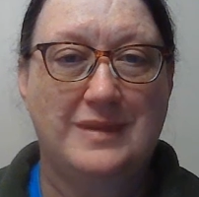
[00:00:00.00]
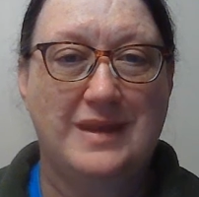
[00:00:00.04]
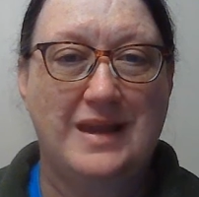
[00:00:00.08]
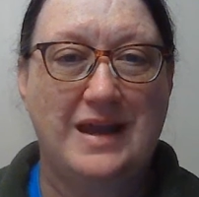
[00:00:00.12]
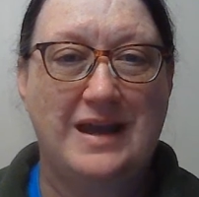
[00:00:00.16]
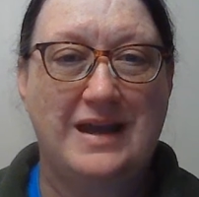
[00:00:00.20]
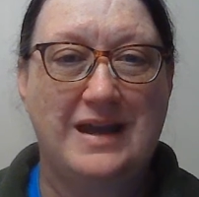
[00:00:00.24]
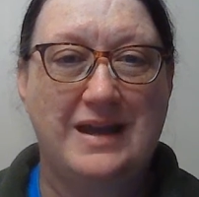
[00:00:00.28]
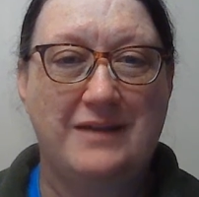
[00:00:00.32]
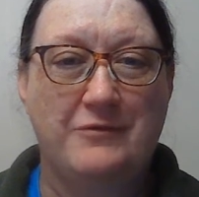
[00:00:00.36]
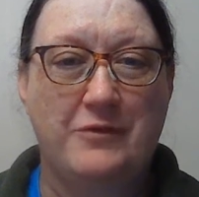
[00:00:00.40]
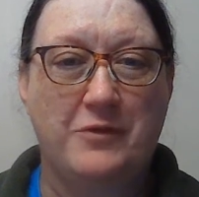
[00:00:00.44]

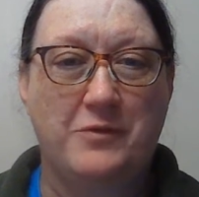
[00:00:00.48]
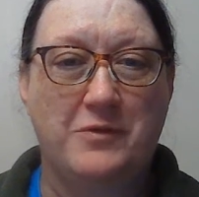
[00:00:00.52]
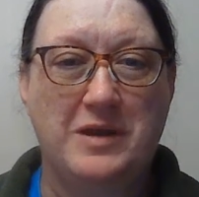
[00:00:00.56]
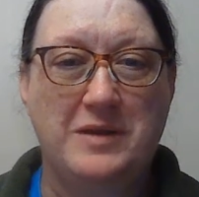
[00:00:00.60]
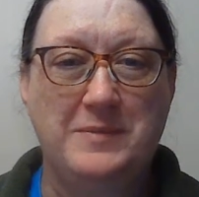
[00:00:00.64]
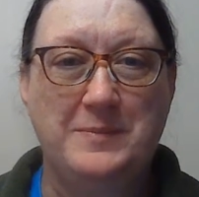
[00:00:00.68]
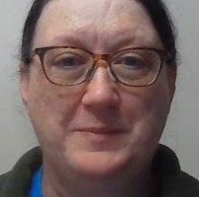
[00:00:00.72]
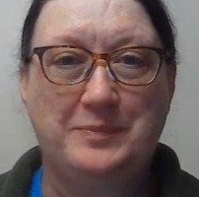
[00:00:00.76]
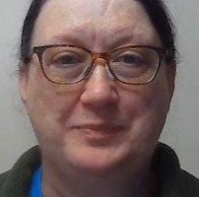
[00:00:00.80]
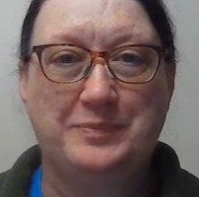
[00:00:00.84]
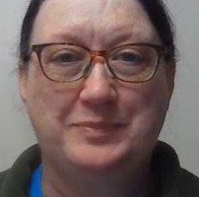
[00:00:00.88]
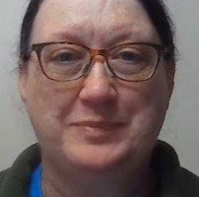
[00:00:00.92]
Hi
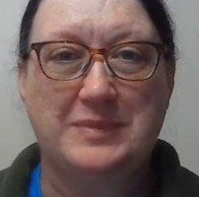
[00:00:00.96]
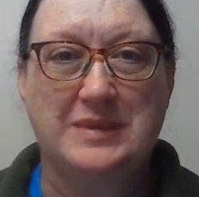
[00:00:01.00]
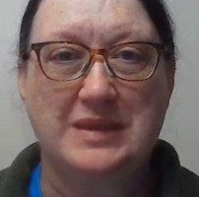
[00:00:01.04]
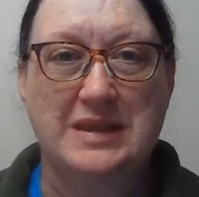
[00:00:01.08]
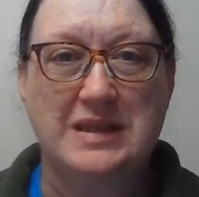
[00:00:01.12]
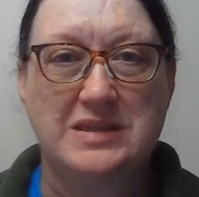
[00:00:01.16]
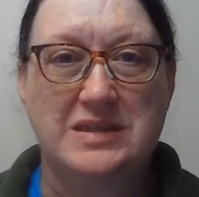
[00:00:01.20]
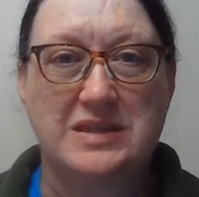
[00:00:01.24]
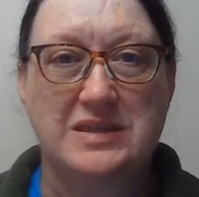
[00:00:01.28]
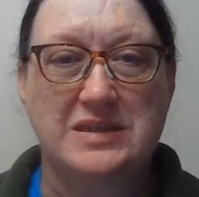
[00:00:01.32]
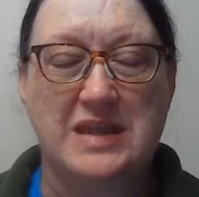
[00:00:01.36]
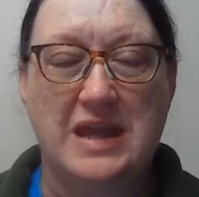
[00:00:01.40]
everyone,
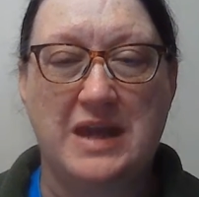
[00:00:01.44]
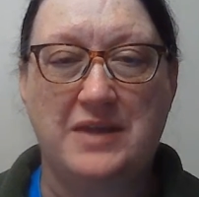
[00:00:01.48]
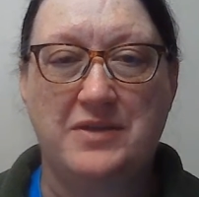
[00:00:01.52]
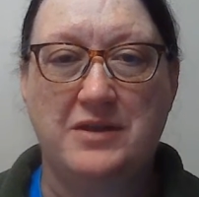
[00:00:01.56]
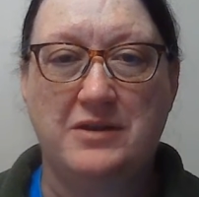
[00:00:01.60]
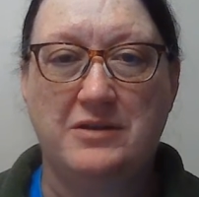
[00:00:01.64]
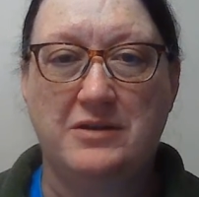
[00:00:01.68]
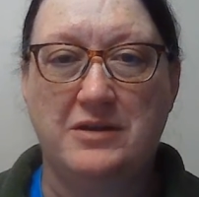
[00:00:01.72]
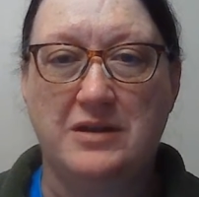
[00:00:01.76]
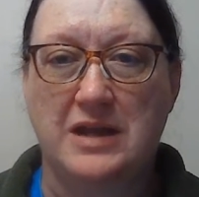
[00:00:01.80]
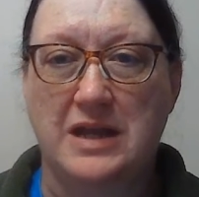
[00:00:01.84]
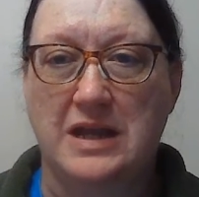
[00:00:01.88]
this is
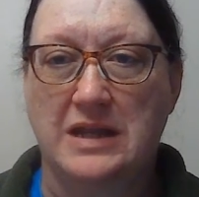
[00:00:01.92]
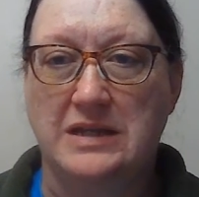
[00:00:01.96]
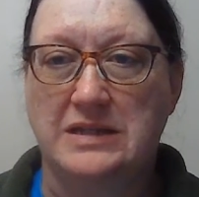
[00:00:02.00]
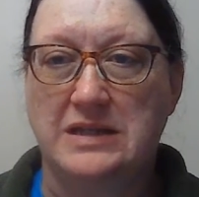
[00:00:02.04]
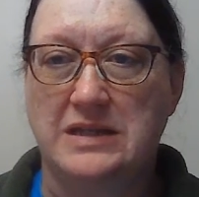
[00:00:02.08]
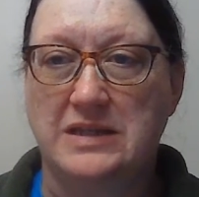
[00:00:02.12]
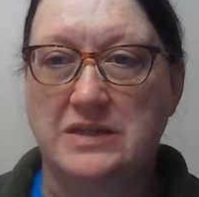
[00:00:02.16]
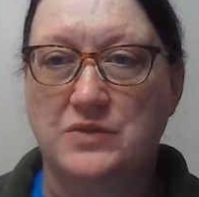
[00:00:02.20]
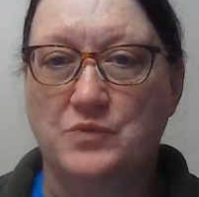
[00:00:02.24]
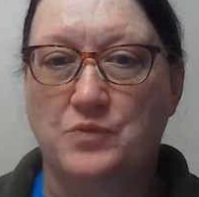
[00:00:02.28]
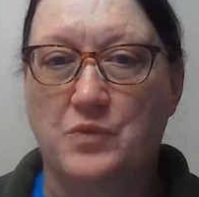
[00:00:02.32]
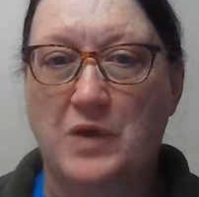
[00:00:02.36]
Heather and
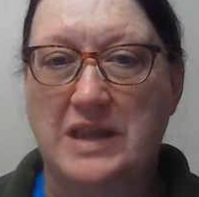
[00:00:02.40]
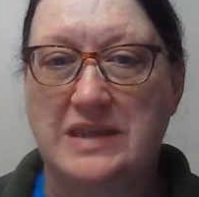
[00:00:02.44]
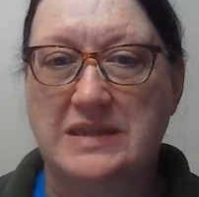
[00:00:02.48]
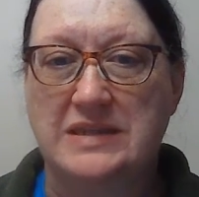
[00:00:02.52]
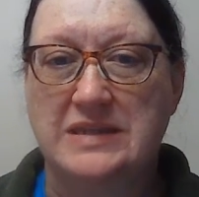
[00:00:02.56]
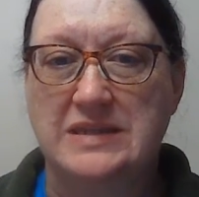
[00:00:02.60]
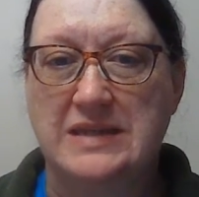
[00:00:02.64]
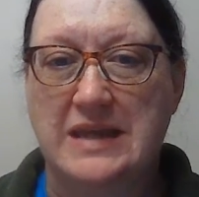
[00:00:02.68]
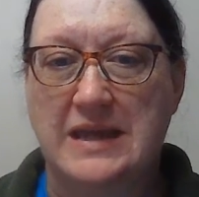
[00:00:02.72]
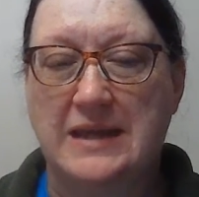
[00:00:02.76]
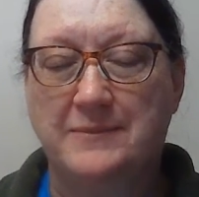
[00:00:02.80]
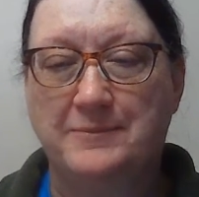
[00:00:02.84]
it's
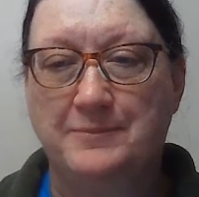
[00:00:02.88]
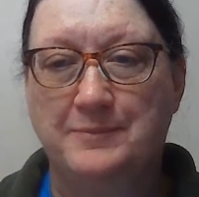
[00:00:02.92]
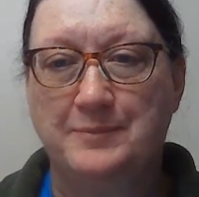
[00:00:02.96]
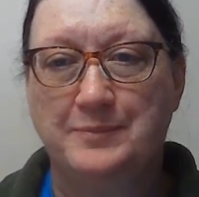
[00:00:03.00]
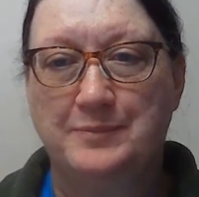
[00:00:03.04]
Wednesday